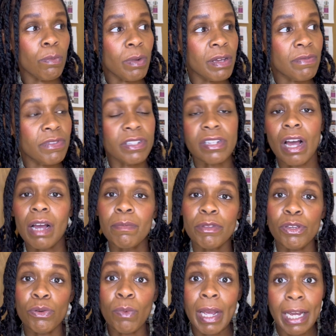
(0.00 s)
with the time that
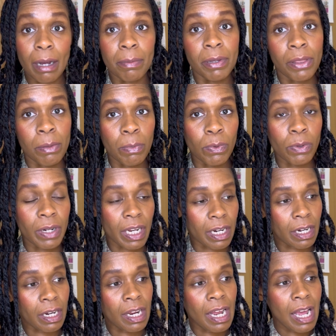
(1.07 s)
you wake up in the
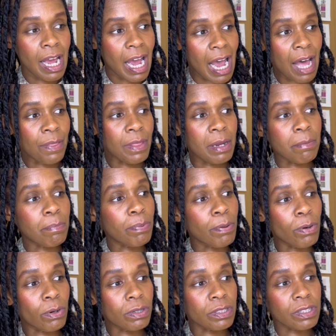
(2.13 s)
morning, and then
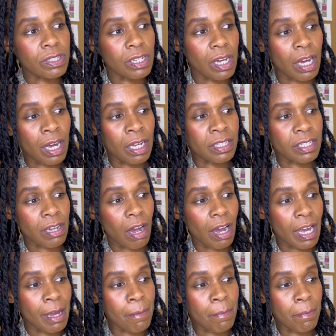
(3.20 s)
put a
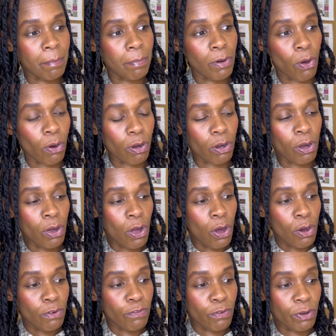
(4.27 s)
time block
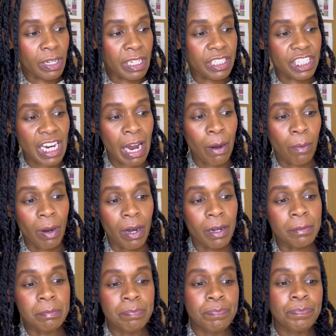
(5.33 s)
for each hour.
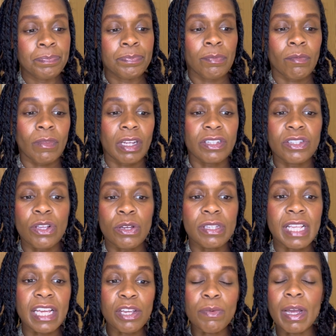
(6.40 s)
So
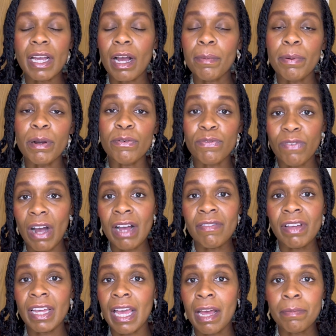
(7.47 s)
say you wake up at 5
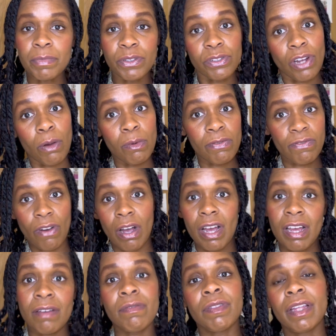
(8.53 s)
a.m, you start with
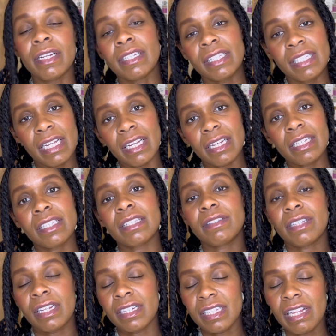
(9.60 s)
5, and then 6,
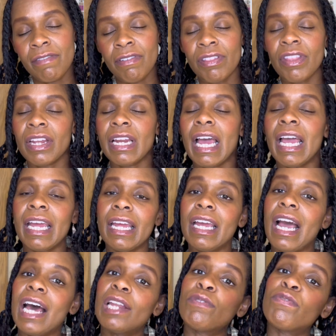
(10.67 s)
then 7, then 8.
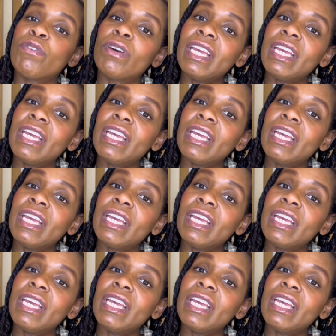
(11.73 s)
And for